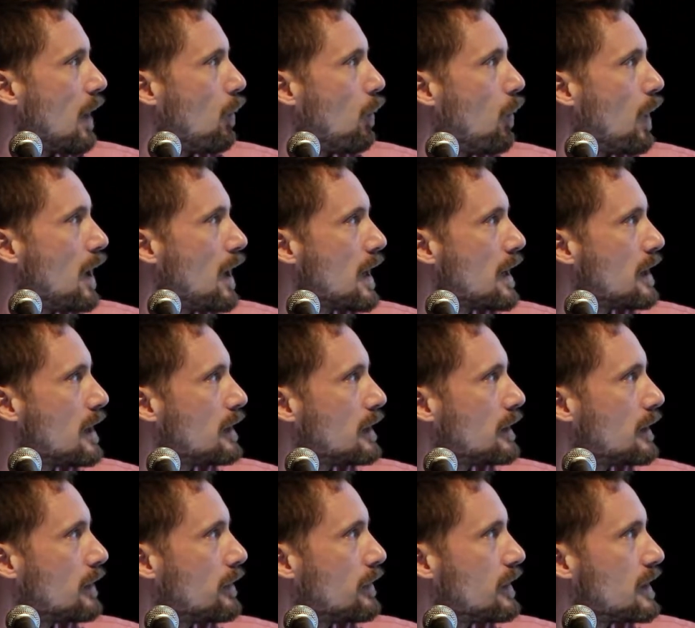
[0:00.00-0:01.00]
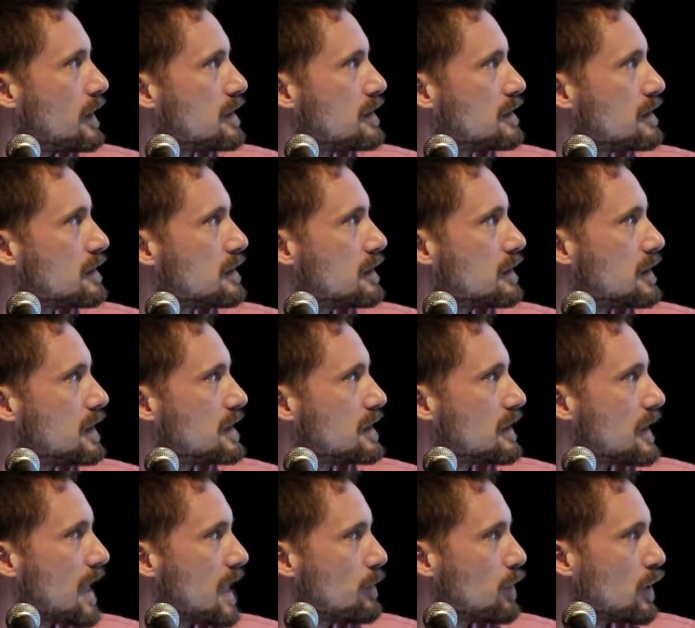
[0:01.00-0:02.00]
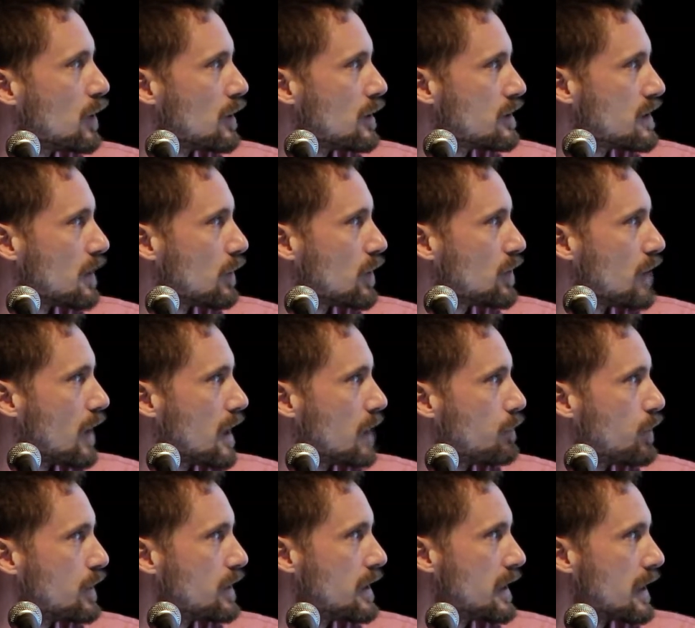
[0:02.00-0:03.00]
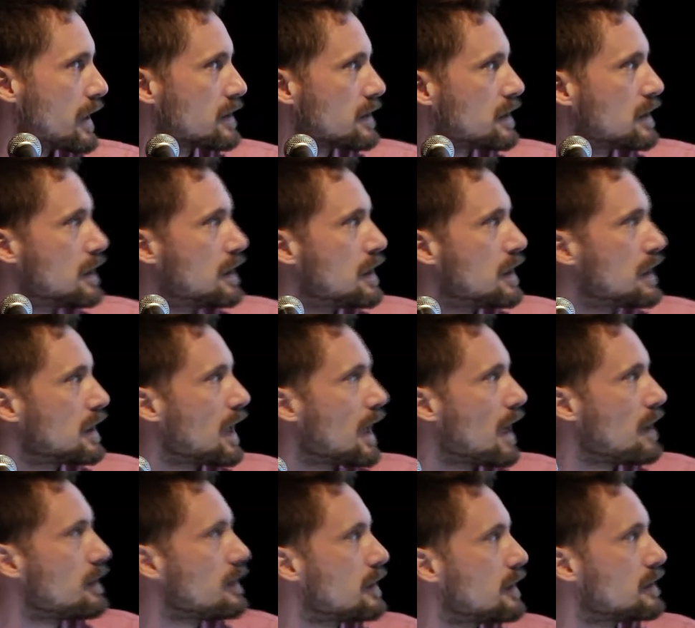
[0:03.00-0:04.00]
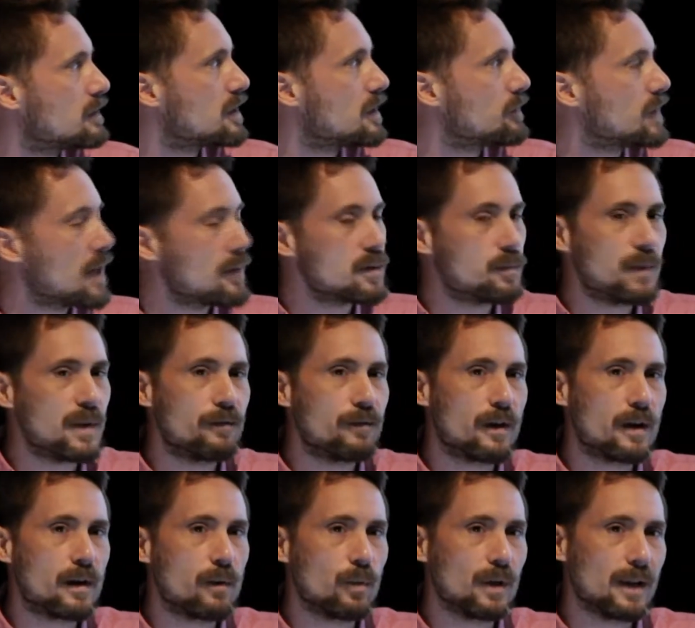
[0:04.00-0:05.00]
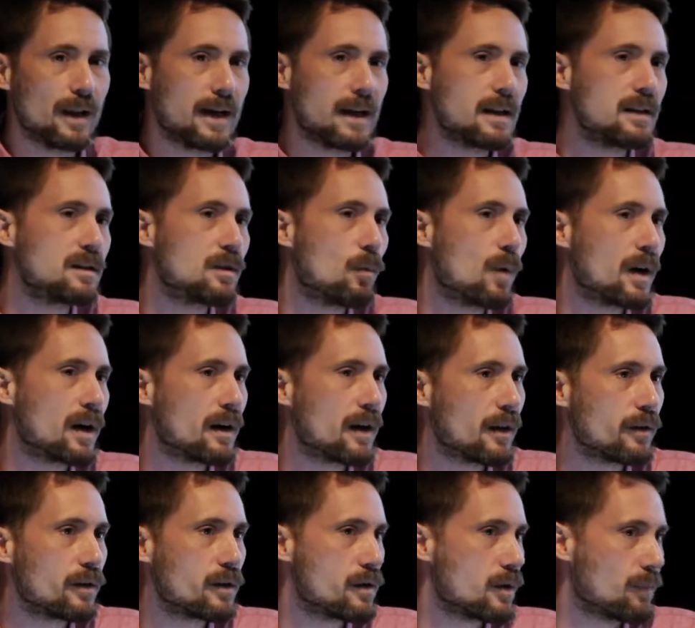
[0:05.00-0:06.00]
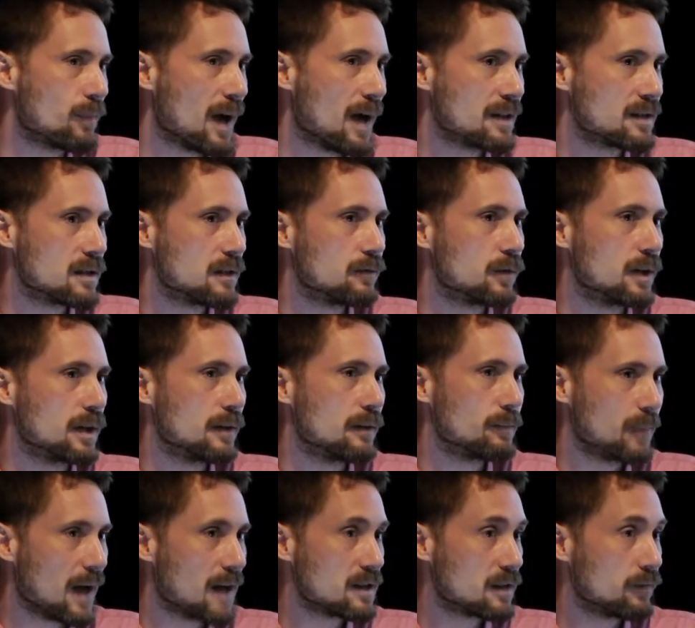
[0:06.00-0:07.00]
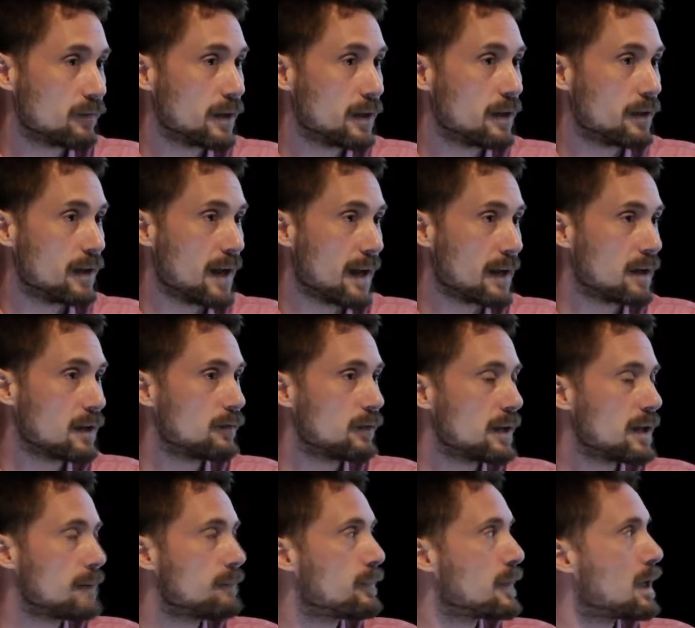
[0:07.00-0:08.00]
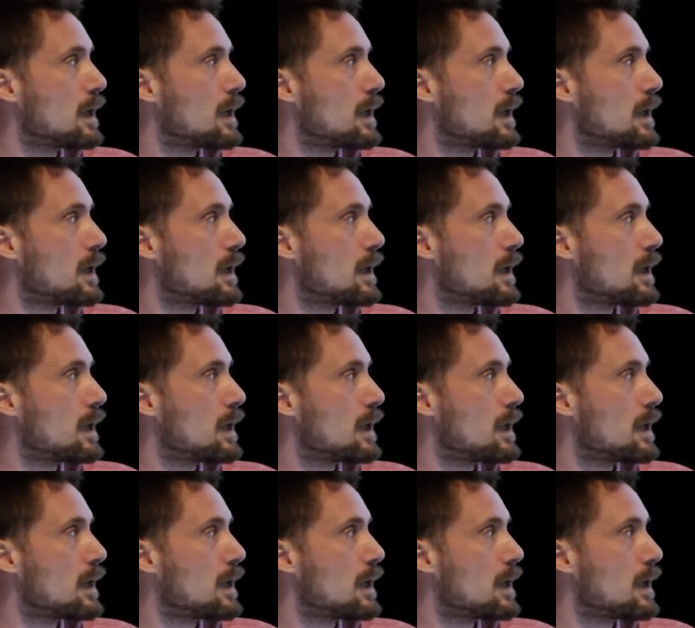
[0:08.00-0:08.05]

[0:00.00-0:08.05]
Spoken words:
One, these labels that we're trying to predict can sometimes be very related to one another, either positively or negatively.